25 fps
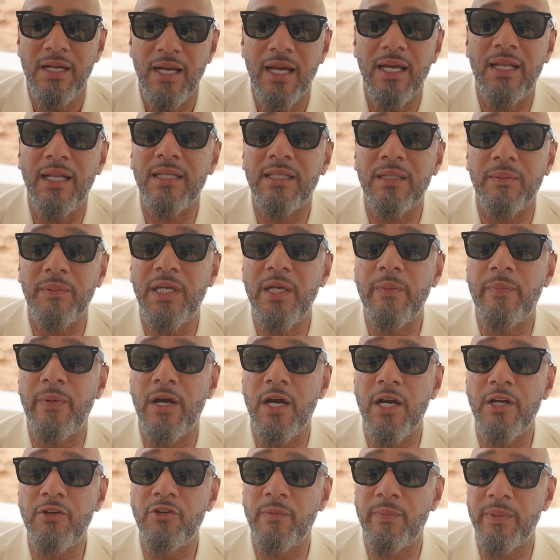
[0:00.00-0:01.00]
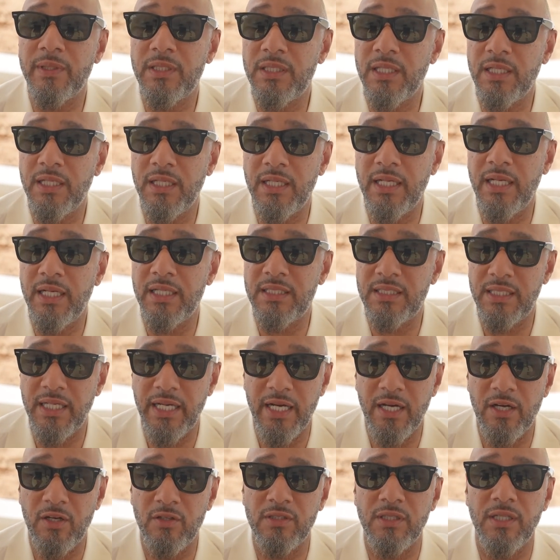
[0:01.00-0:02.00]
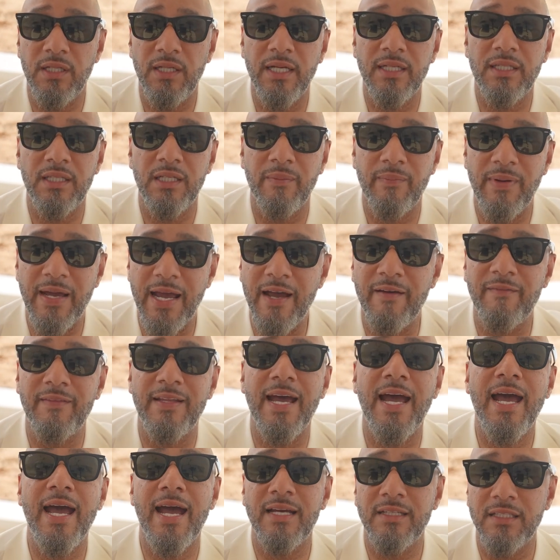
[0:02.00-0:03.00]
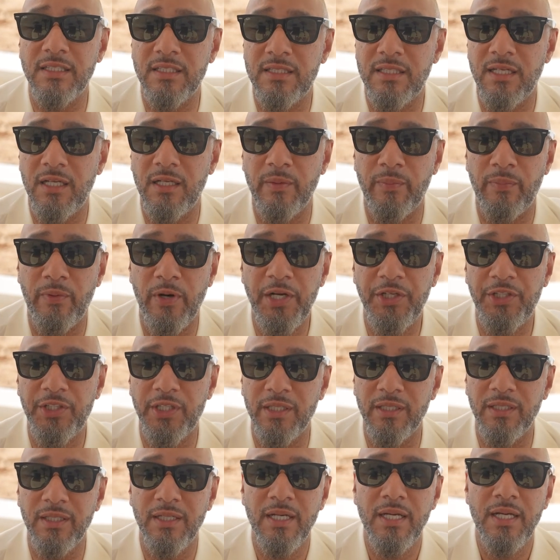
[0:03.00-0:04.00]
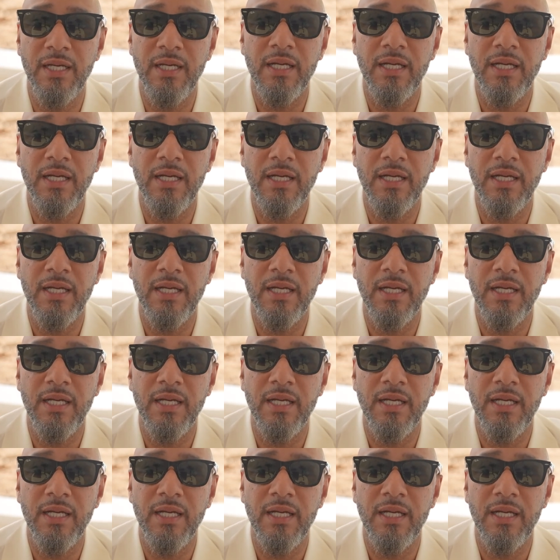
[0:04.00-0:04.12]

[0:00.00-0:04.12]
and let them keep 100% of their sales and let them have that as a celebration.